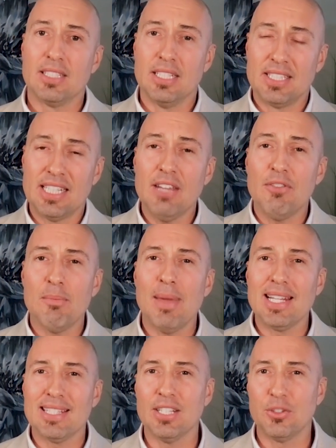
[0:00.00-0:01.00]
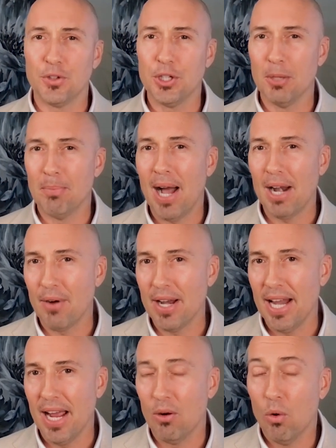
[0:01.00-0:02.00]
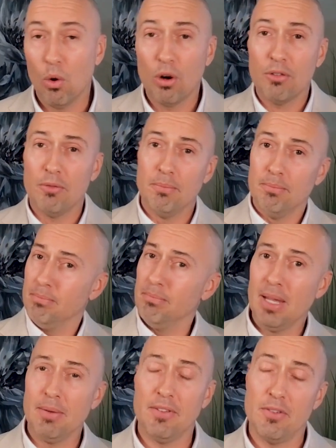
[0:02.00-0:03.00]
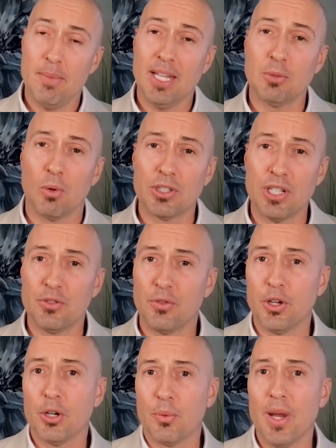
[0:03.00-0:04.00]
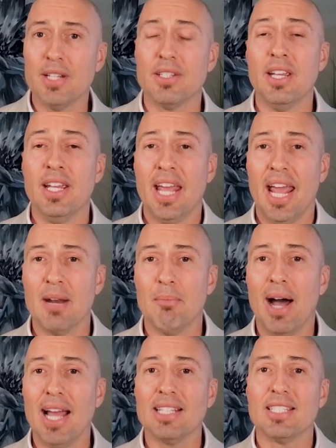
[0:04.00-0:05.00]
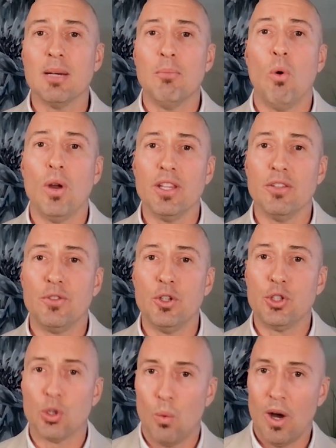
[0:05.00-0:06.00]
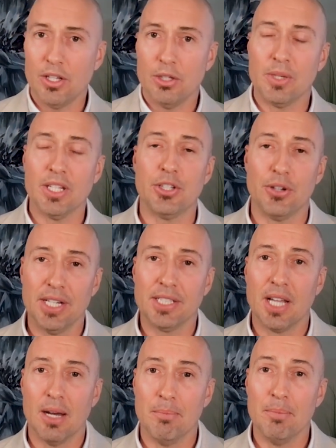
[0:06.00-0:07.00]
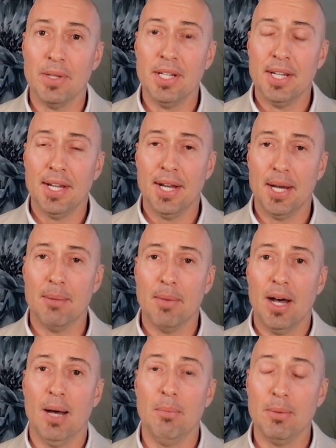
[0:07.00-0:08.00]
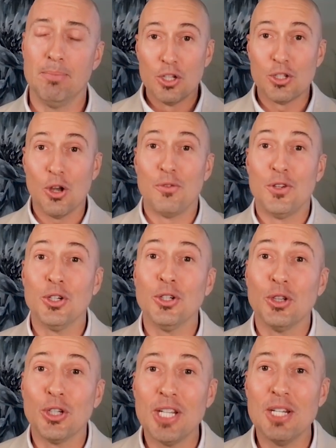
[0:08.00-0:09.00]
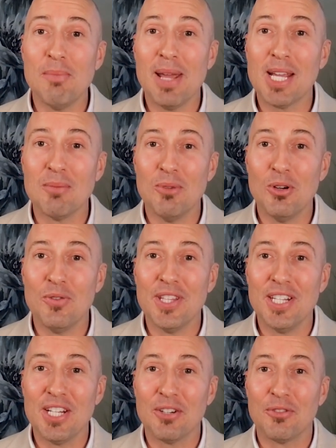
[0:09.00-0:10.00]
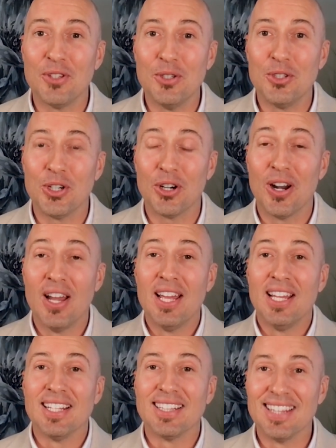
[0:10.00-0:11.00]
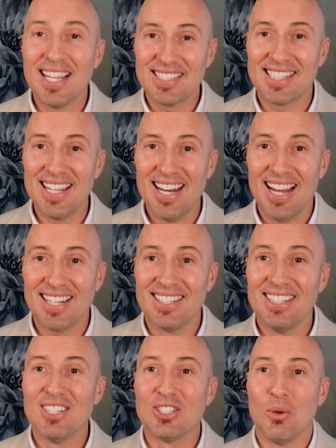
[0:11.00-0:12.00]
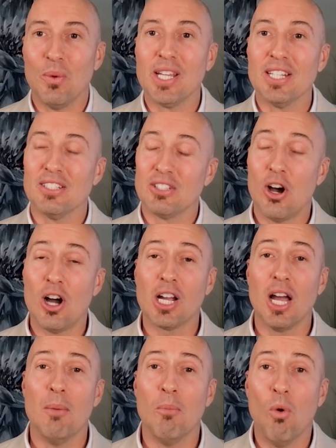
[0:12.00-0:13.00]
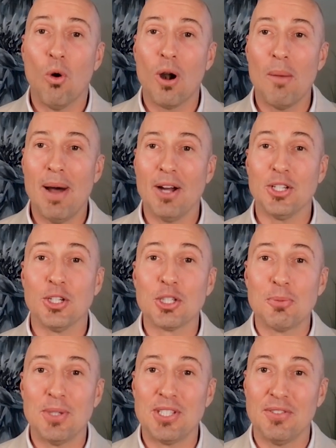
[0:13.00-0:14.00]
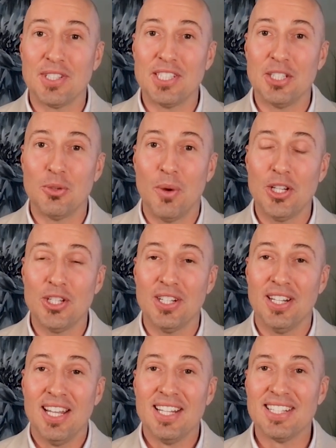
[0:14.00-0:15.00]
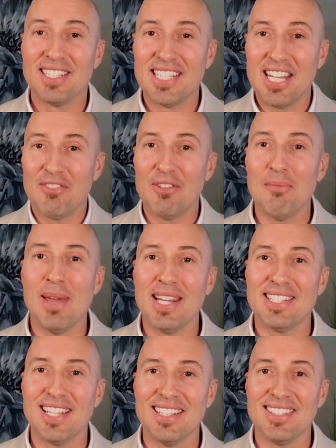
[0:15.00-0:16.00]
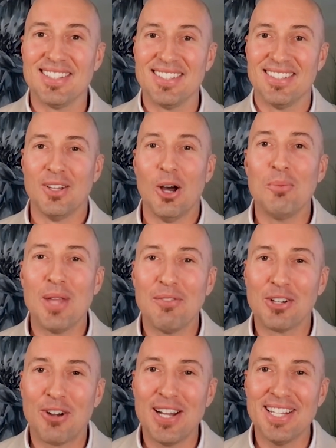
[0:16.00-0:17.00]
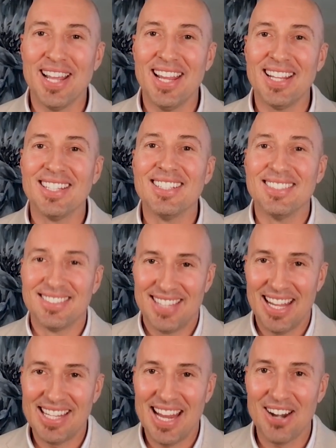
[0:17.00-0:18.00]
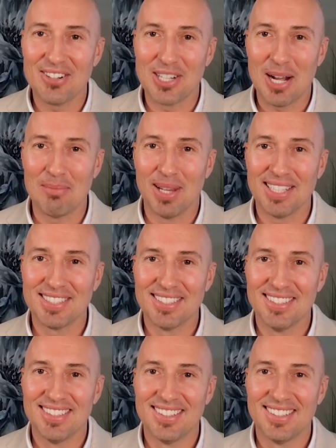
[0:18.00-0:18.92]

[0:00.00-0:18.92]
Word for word: see if it makes sense for you to buy right now, or if it makes more sense for you to rent and buy at some point in the future while you get your income up. So if you're looking to make a move in the near future, let's connect so we can talk more about your specific situation to see if it makes sense. Hope you have a great day. Take care, and God bless.